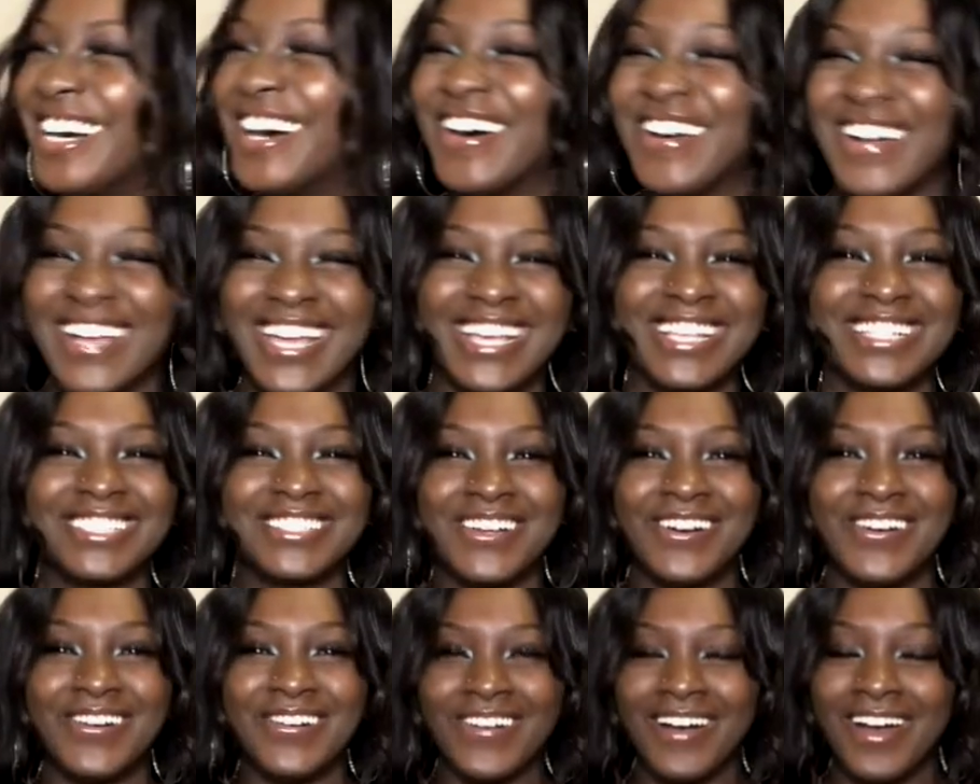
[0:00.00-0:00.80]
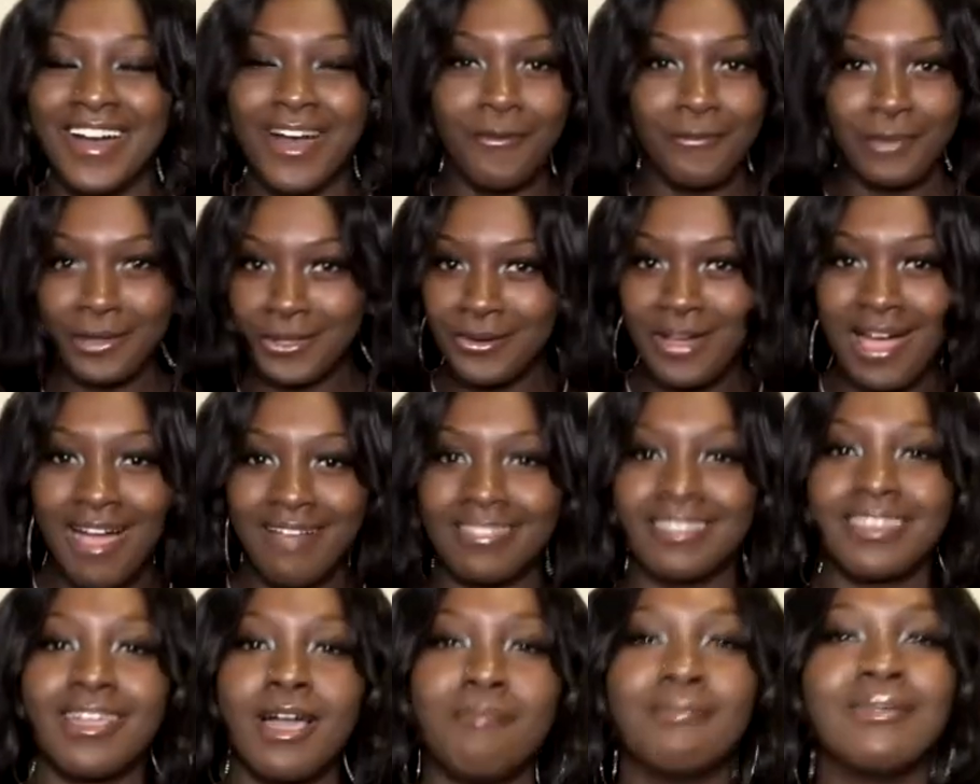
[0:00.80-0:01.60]
okay, so we don't
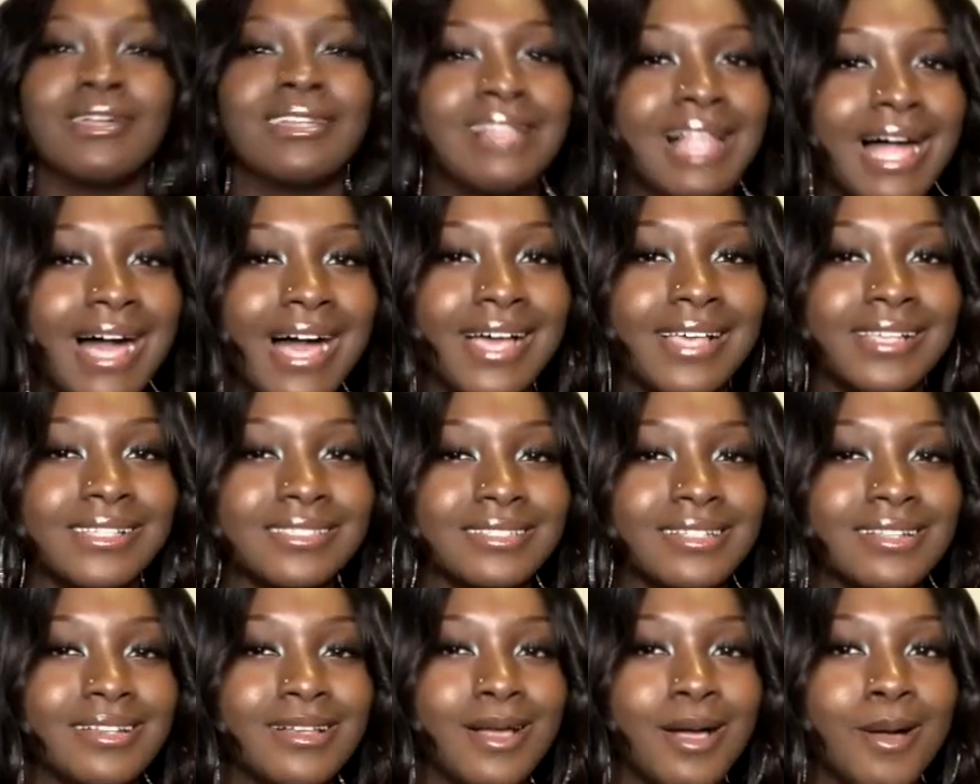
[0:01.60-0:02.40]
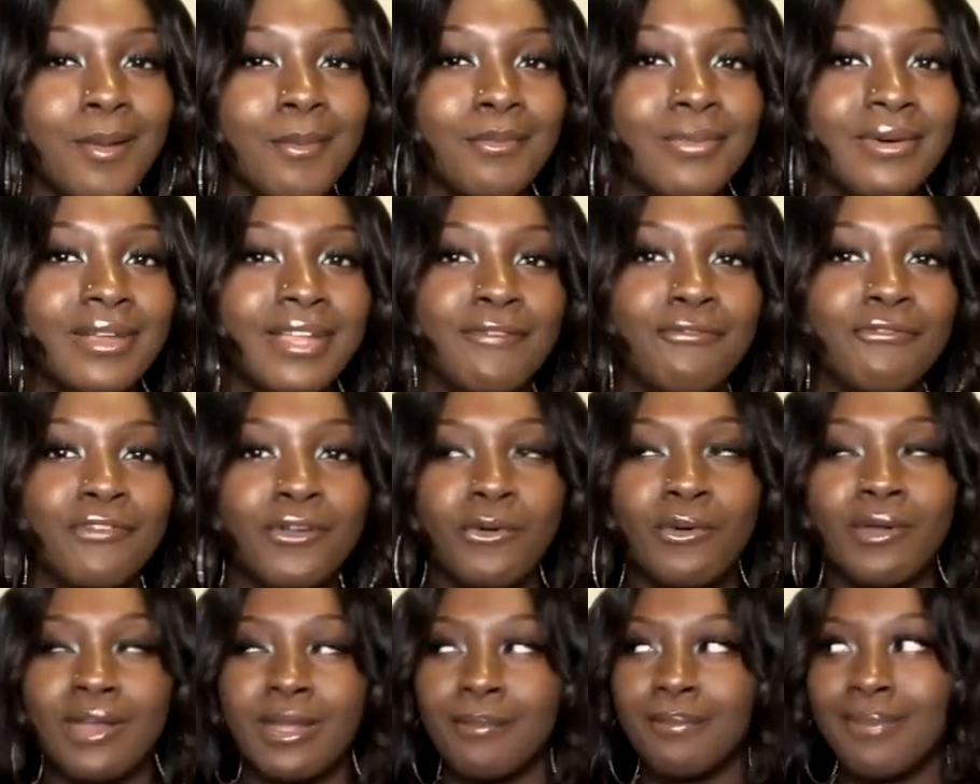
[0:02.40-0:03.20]
have to come to class. But if we
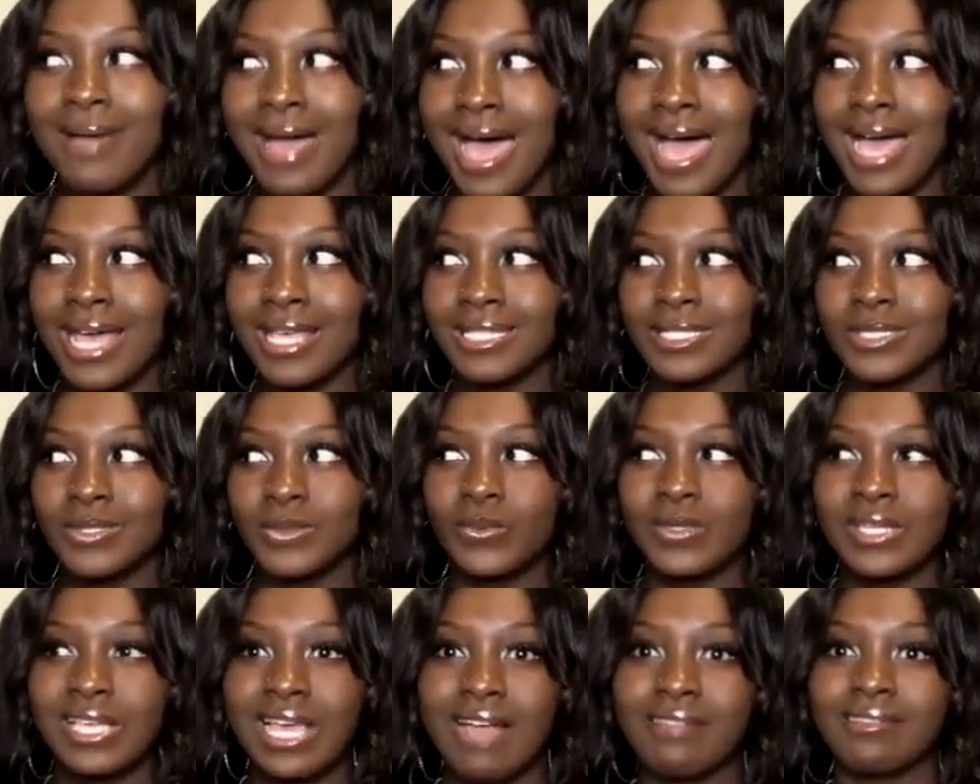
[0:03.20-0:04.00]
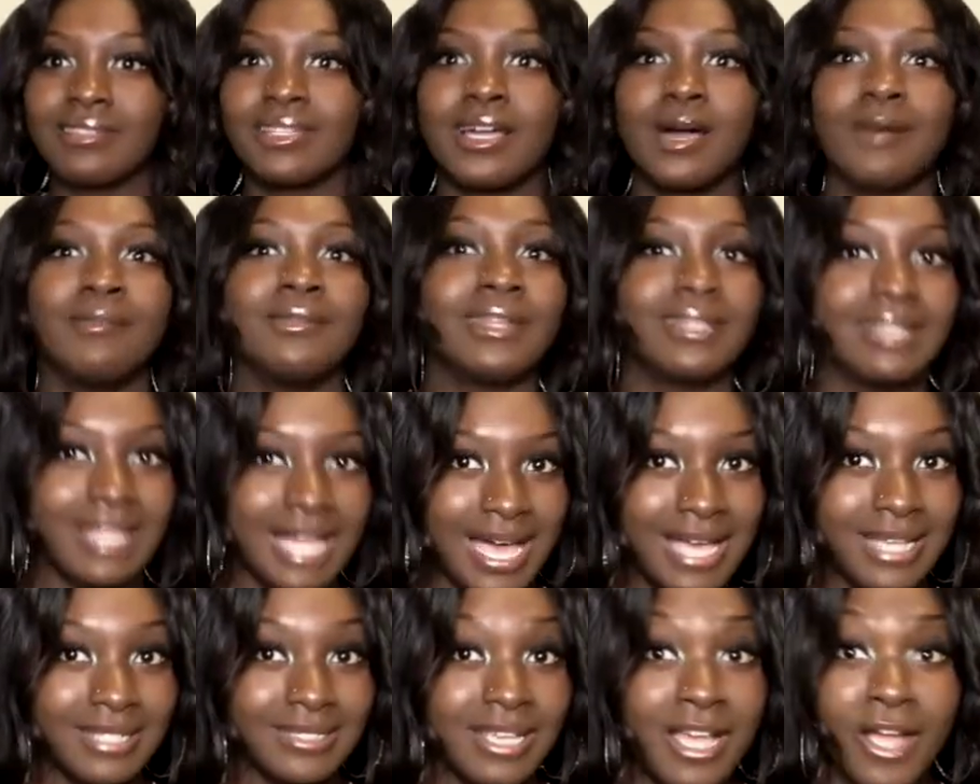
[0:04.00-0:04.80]
want to pass, we have to come to
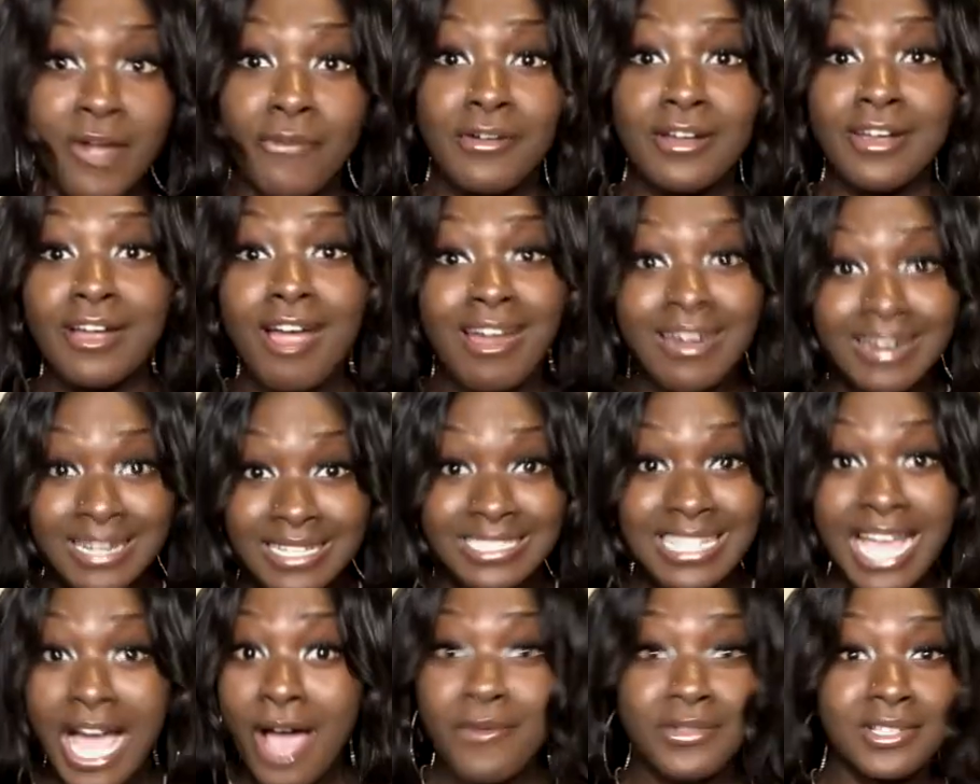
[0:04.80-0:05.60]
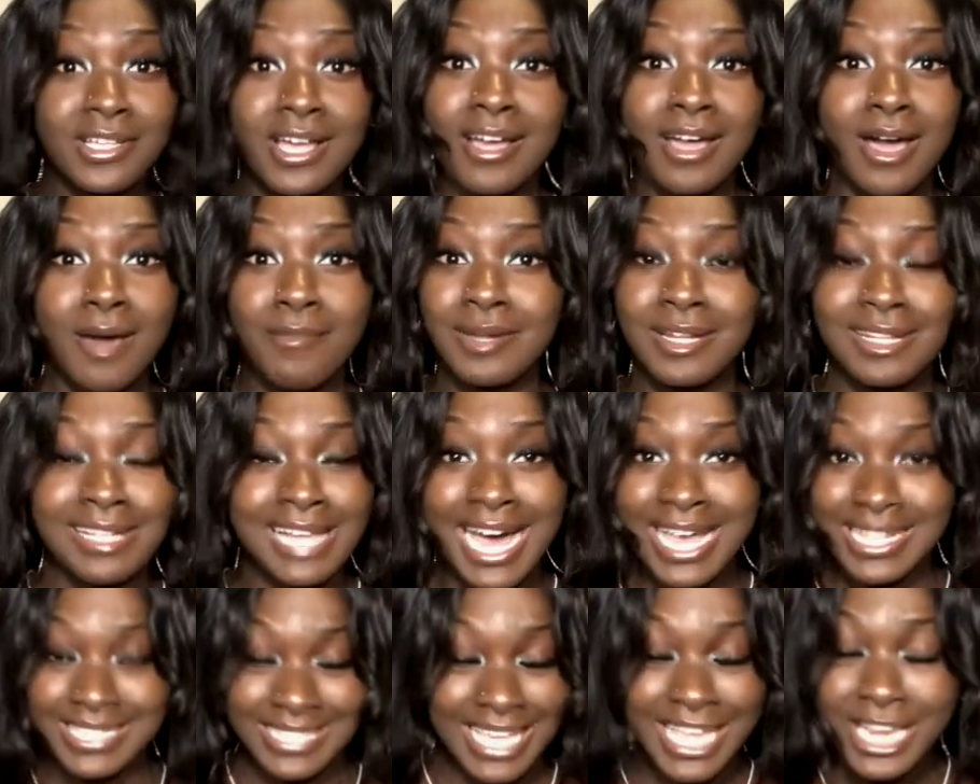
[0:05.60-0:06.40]
class. Regardless, I was going to come to
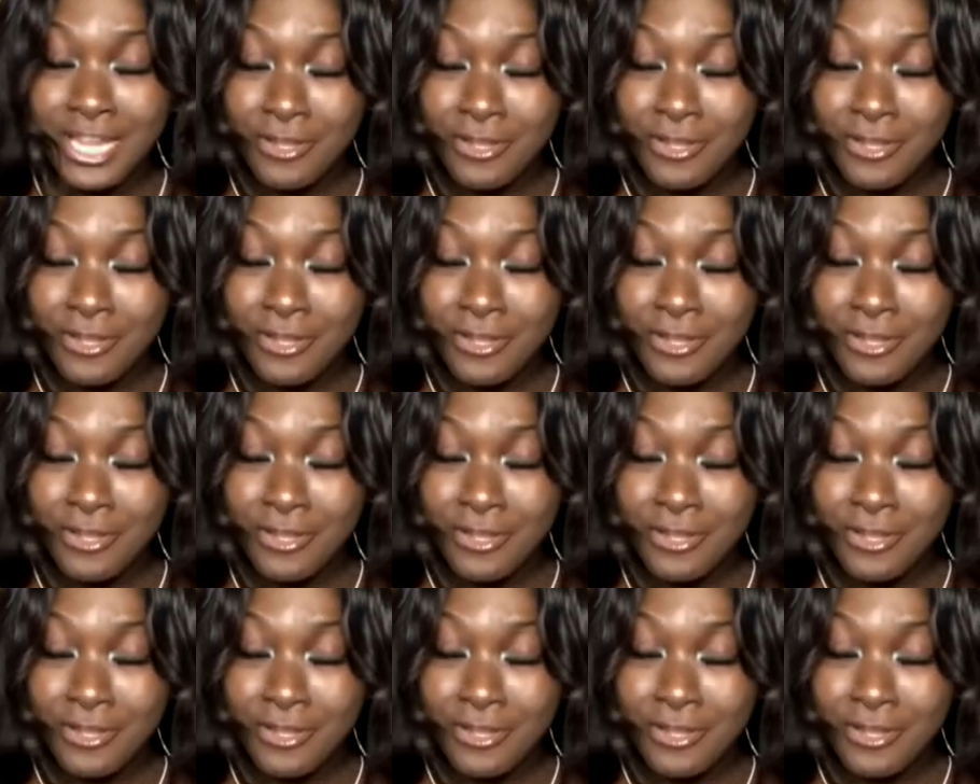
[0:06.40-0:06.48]
class